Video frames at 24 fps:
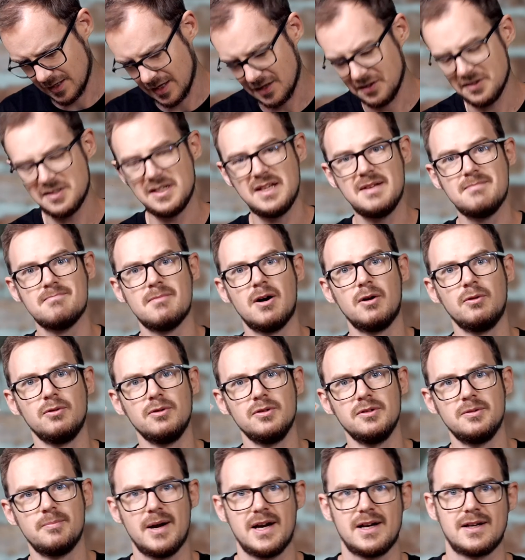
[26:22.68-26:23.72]

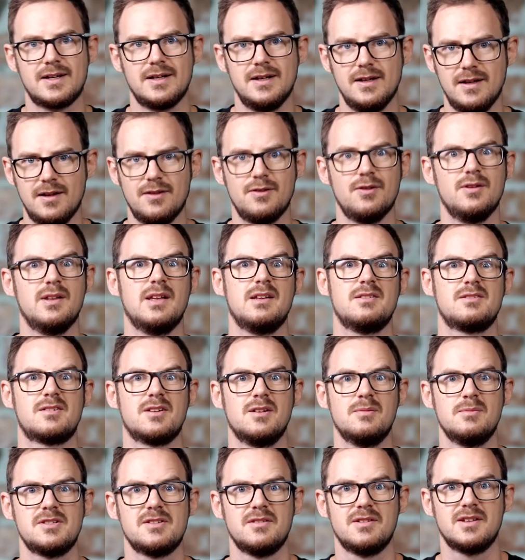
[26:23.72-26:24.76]
anti-mold packet. I thought that was
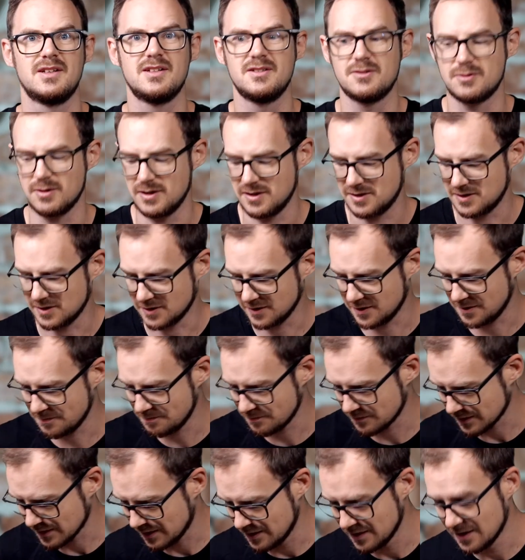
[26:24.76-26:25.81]
going to be something interesting then.
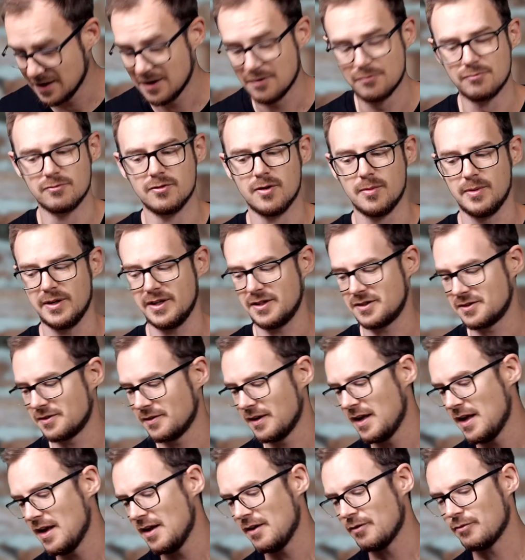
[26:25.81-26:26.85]
Rubbish.
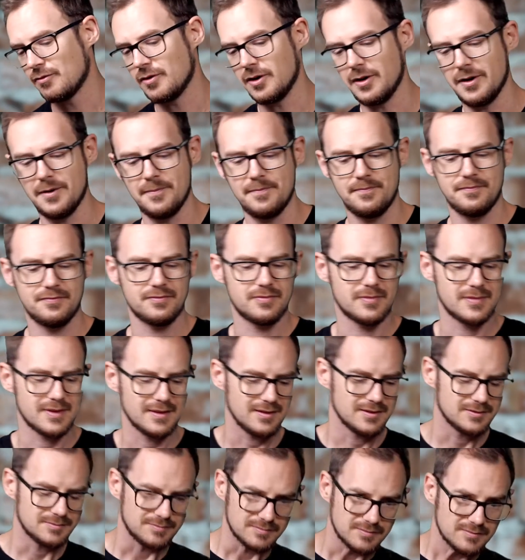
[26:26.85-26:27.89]
Right.
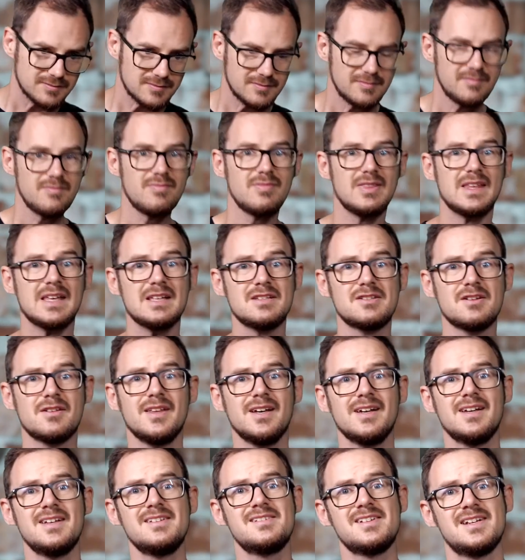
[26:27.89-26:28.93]
So
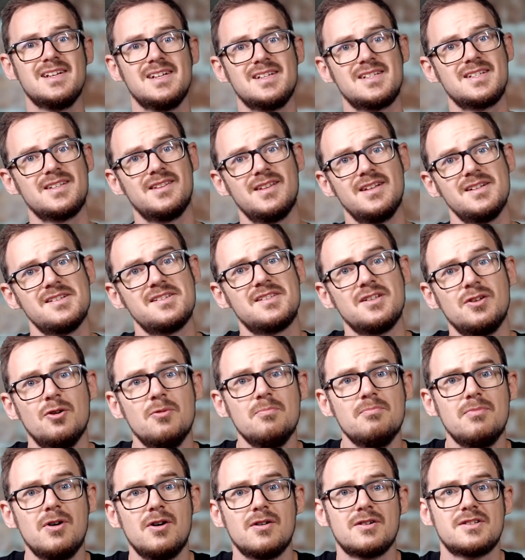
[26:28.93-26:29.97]
that is it. That's the
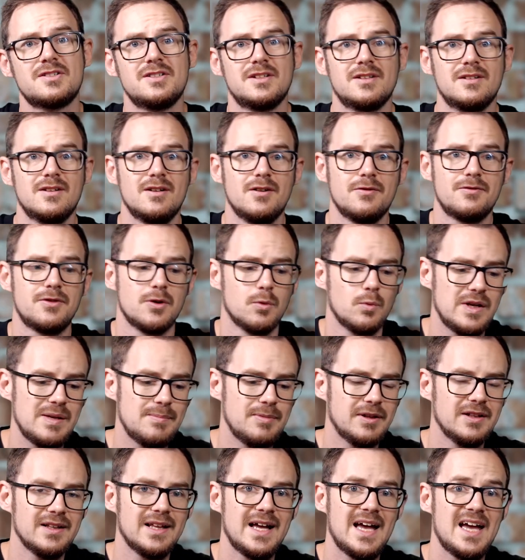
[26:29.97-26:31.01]
unboxing of the
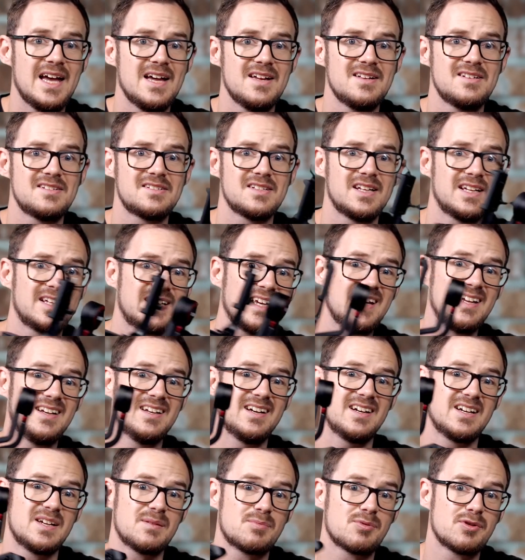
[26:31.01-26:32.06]
Weebill S. Again,
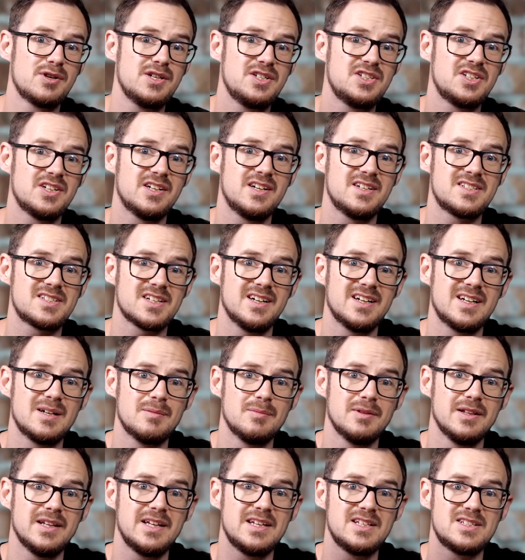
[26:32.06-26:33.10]
I appreciate I
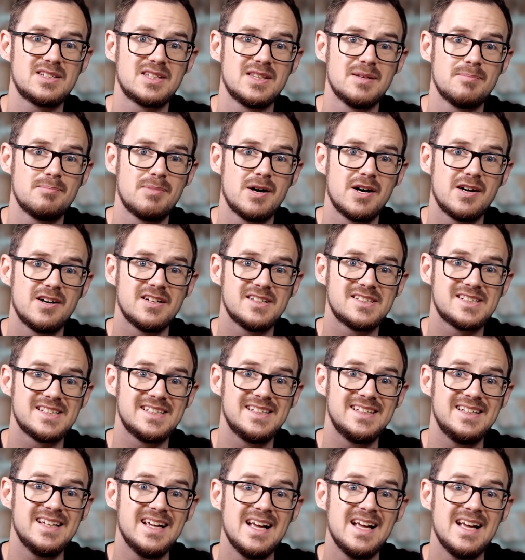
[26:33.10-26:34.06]
am late to the party,